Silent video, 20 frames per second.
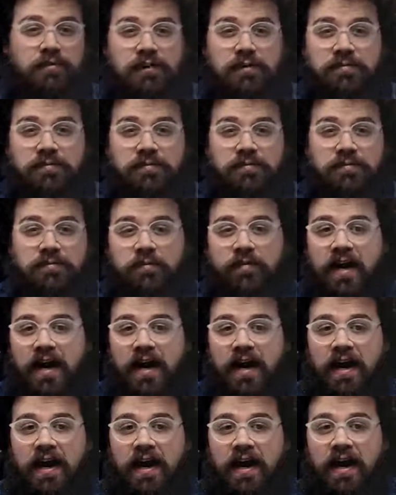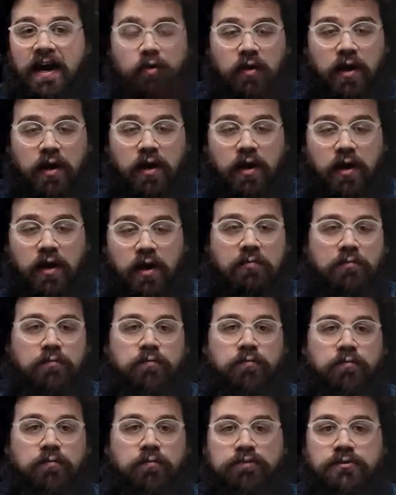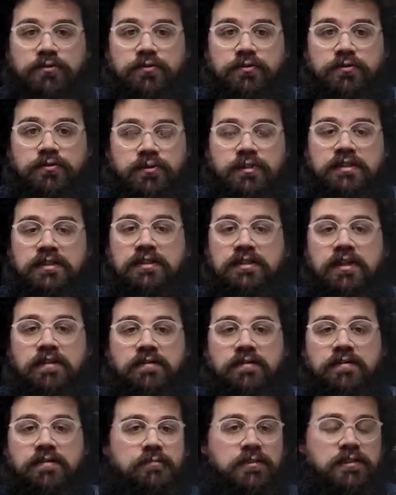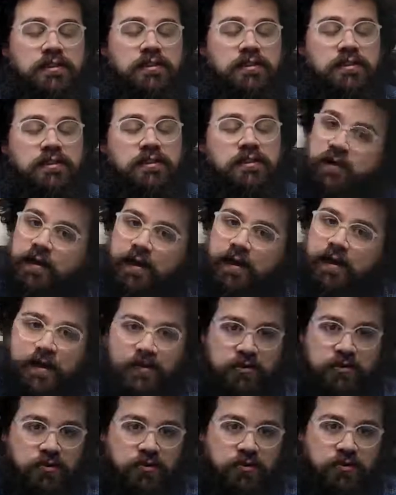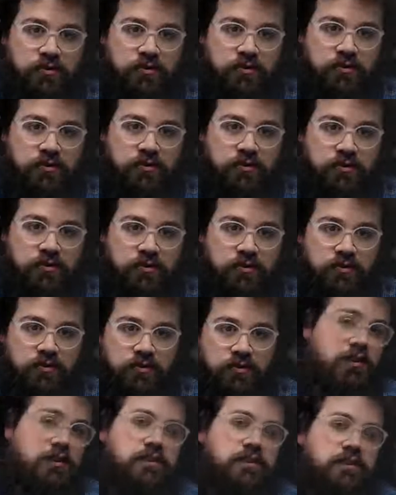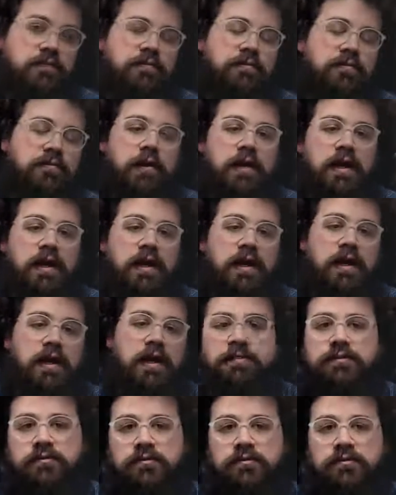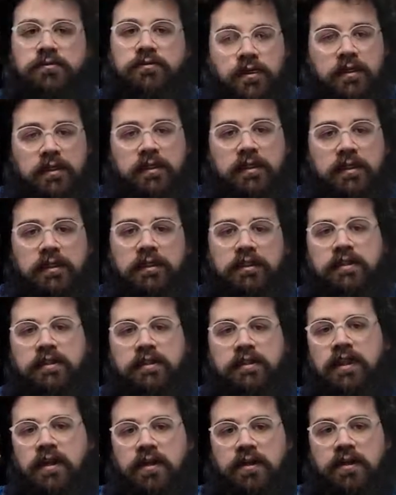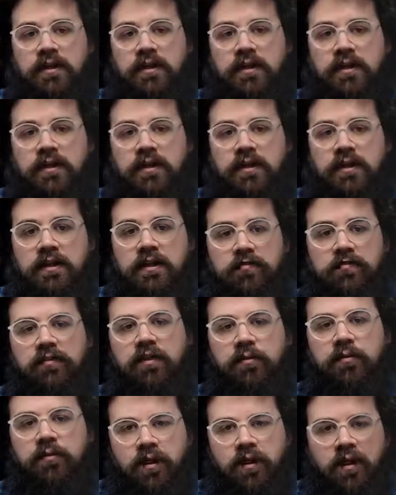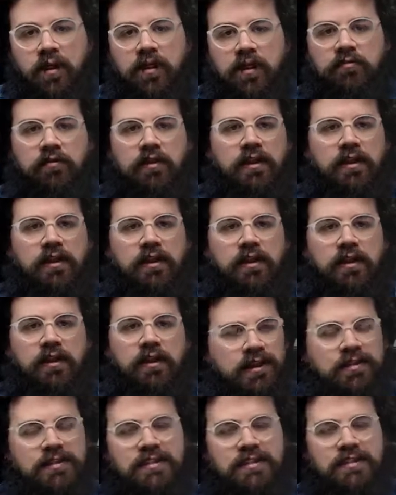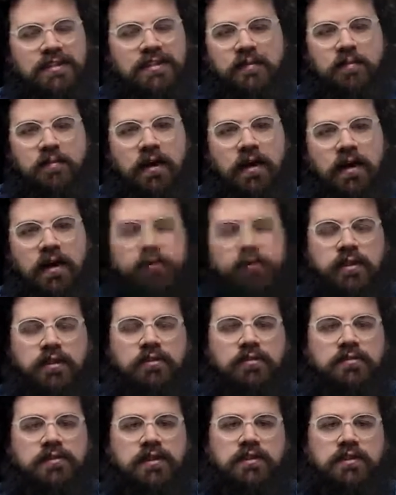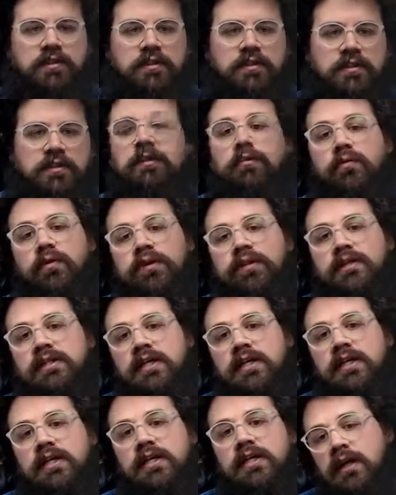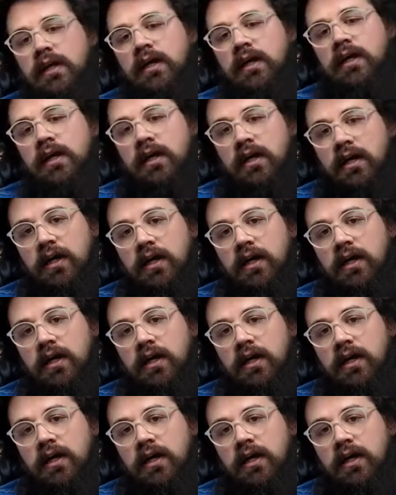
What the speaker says: or some type of actionable item for students instead of them just saying, "Well, I got 2 out of 8 on the questions for my EdPuzzle. Done. Let's move on with life," right? Let's think about how we can use that tool. Can we assign